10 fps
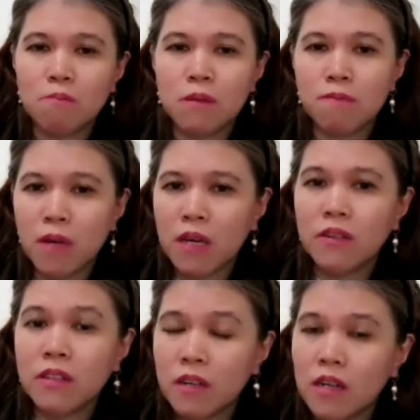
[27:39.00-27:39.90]
You can be
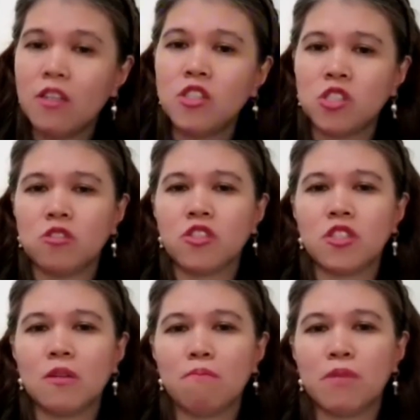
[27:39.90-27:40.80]
very
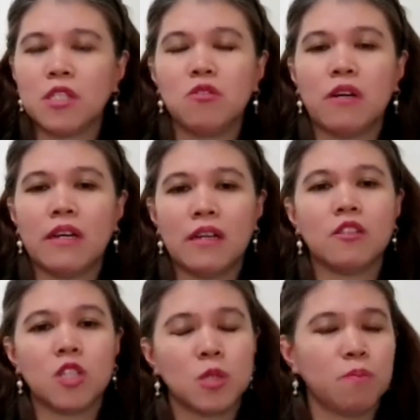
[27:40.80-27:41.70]
religious, but you are
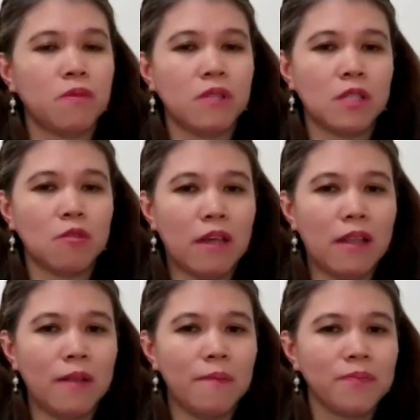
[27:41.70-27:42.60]
not
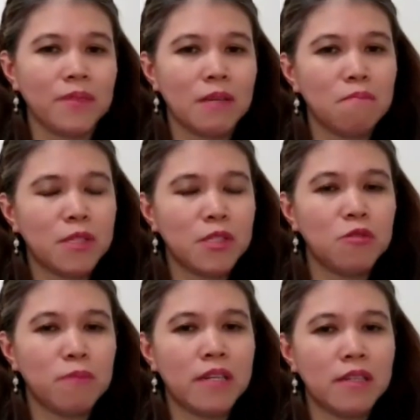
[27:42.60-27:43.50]
spiritual.
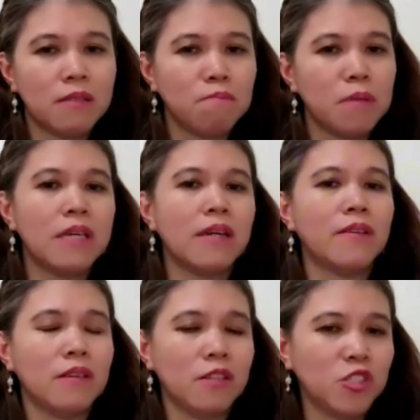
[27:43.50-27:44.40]
But you may not be
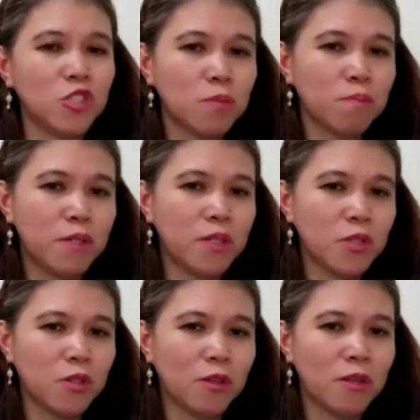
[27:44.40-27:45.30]
a religious
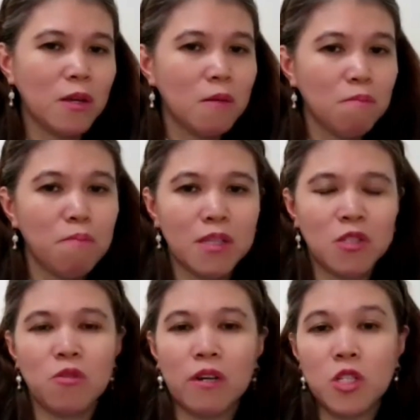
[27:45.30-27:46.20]
person,
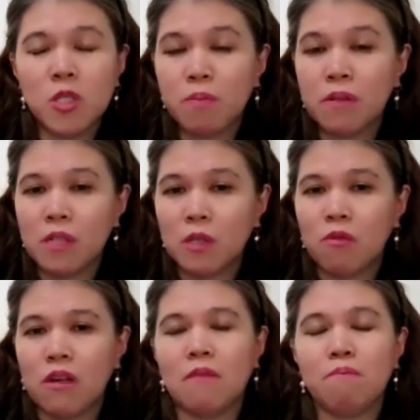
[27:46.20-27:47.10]
but you are
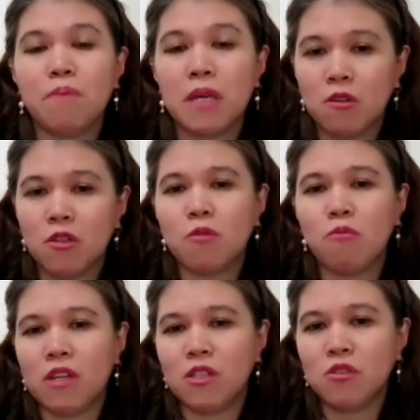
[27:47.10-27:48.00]
spiritual because
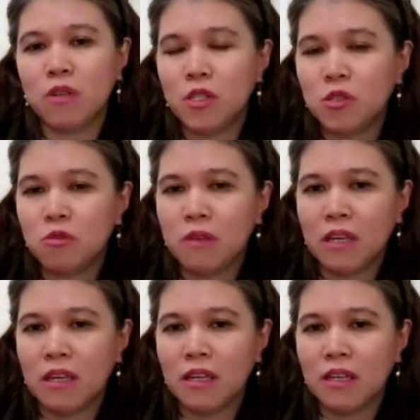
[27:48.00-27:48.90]
of what you are
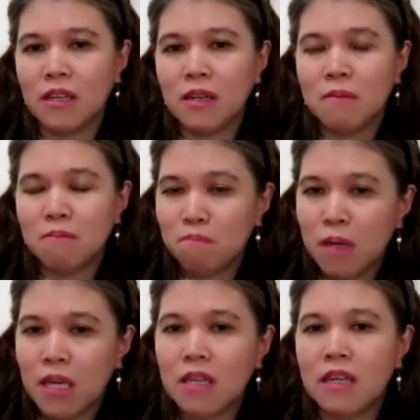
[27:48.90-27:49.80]
doing,
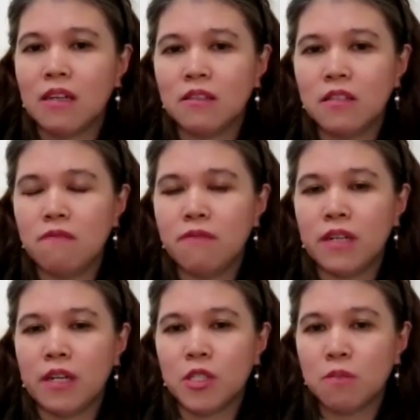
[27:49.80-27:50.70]
making a
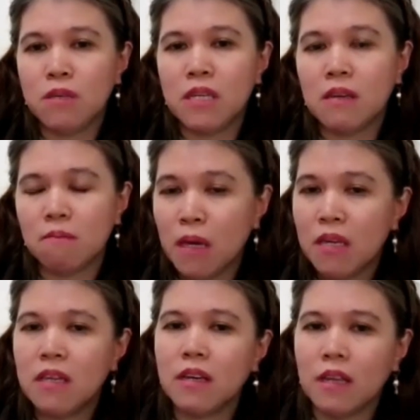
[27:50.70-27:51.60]
difference,
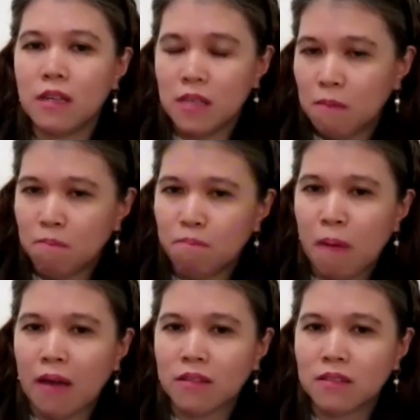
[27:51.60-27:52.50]
making an
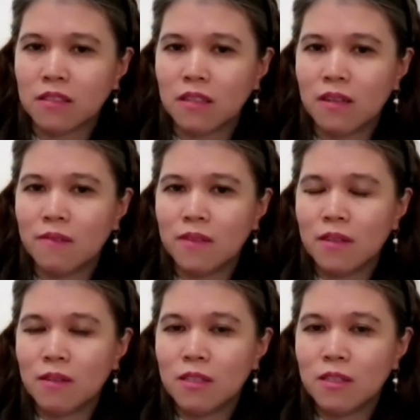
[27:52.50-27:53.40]
impact,
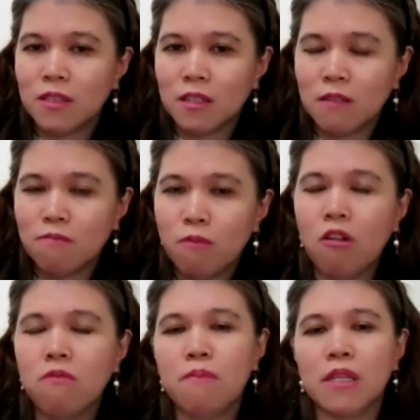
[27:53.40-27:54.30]

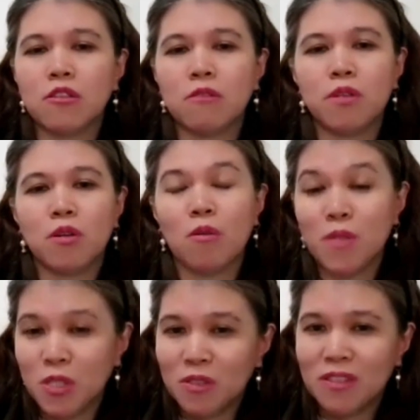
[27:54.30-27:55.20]
involvement of the
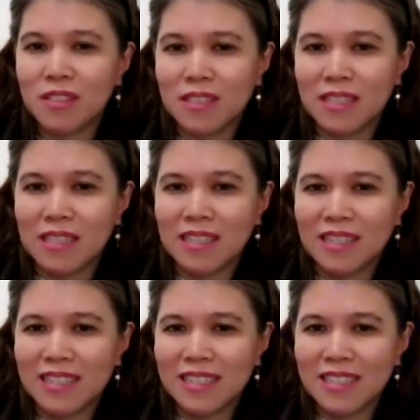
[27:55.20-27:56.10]

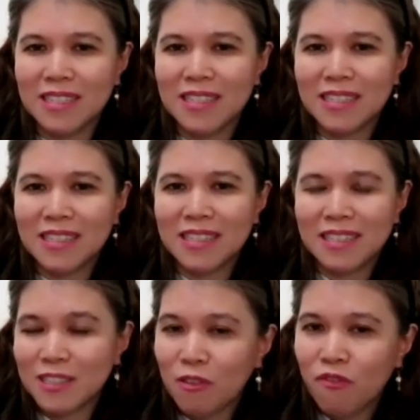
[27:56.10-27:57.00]
community,
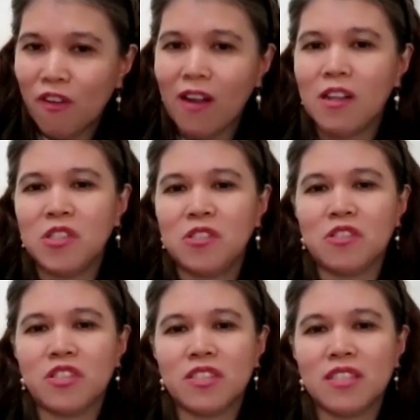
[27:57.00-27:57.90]
the
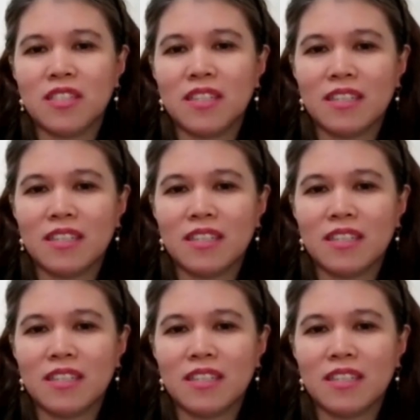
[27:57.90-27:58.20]
values